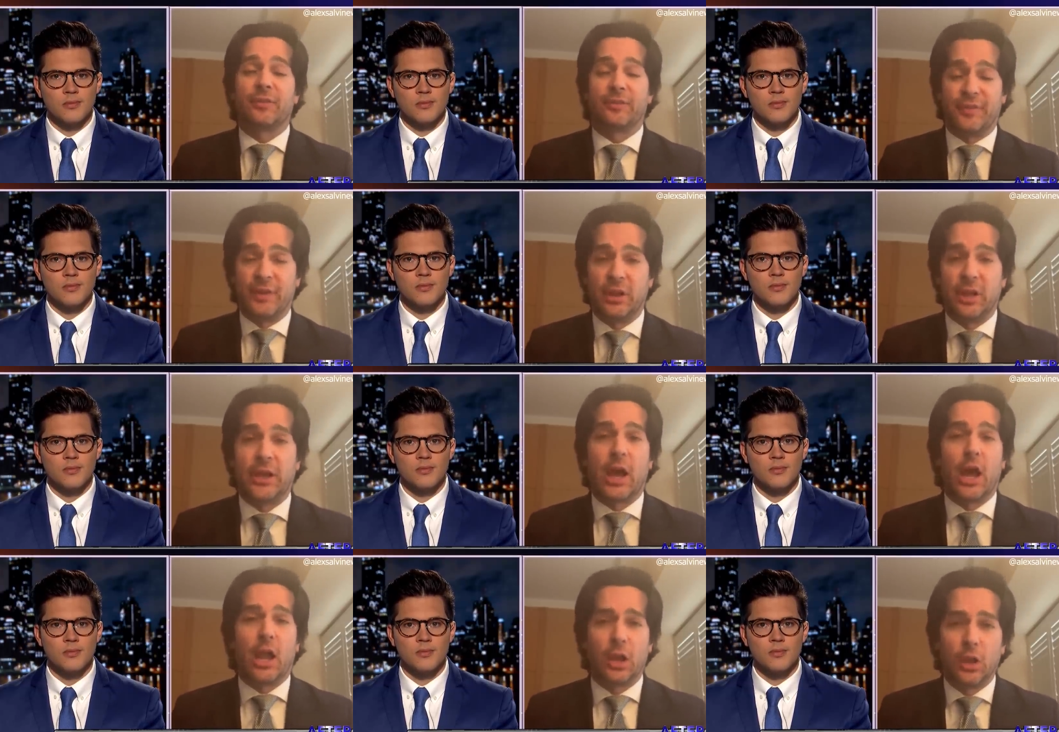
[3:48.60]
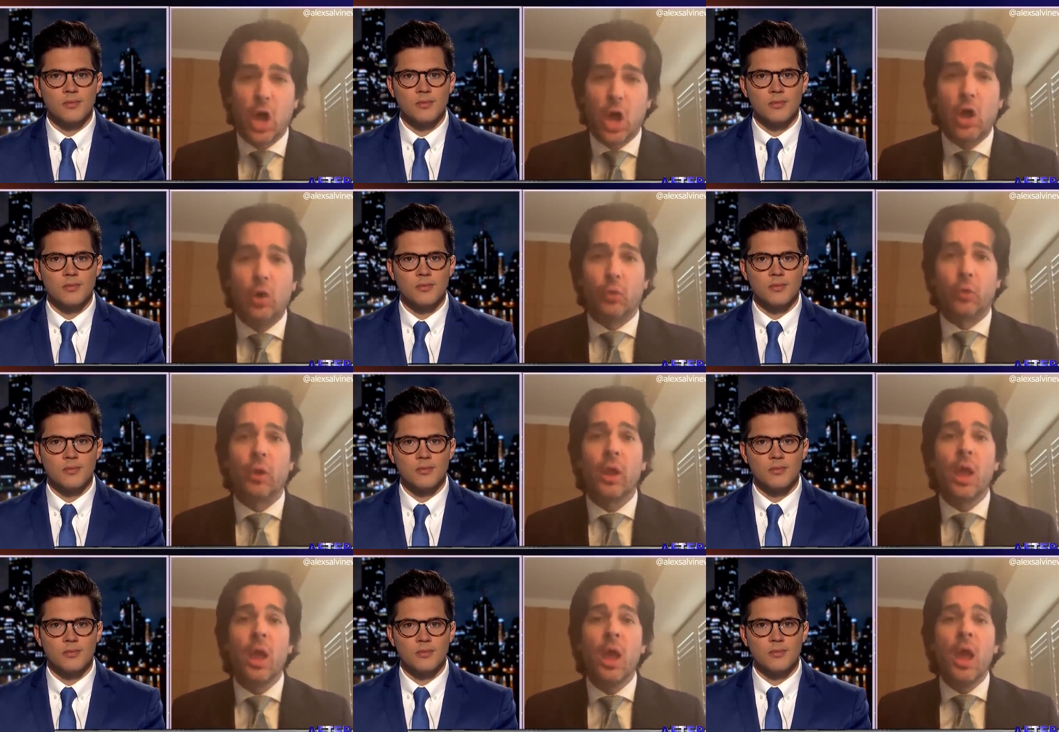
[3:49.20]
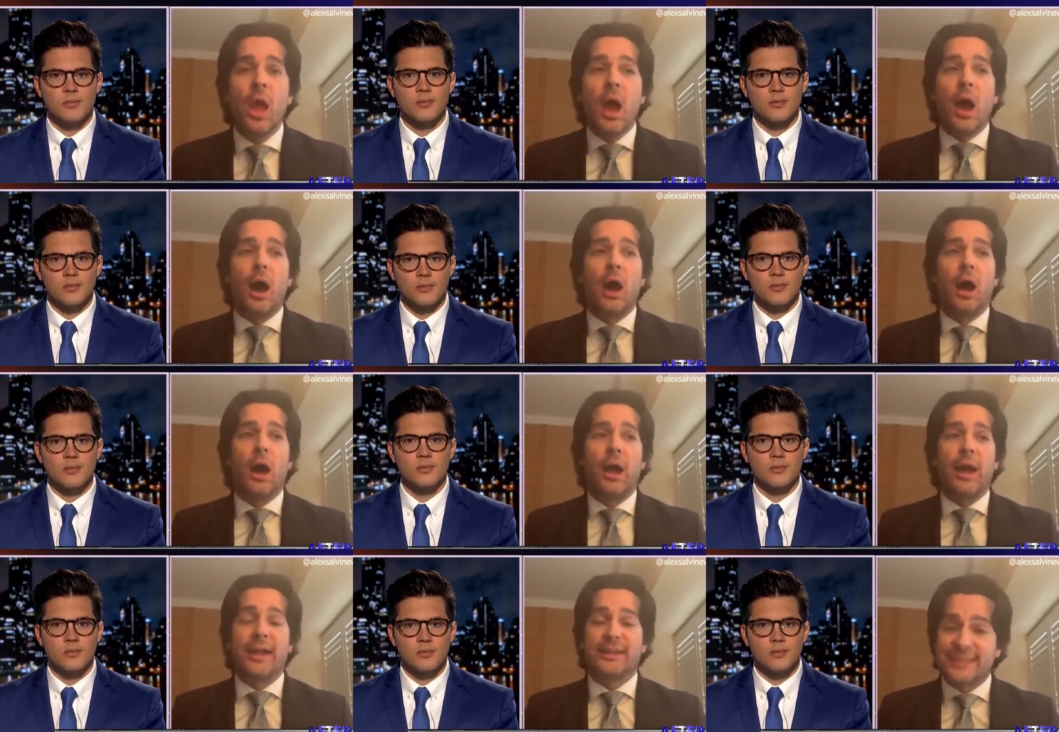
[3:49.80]
Speaker 1: they're feeling alone.
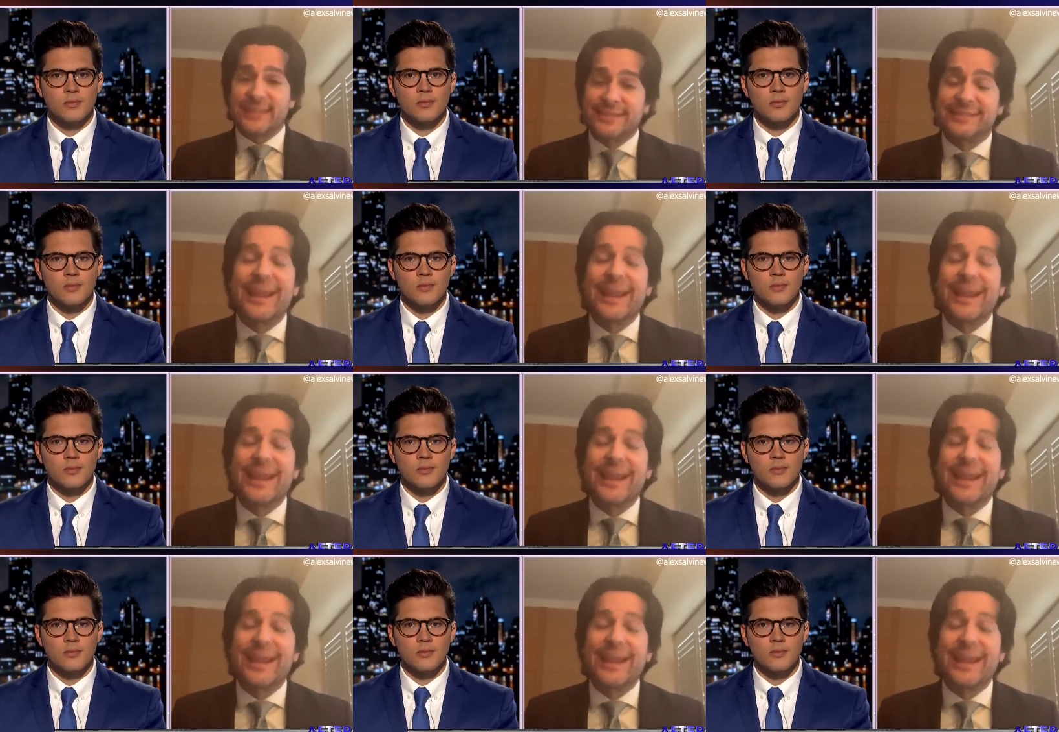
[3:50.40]
It's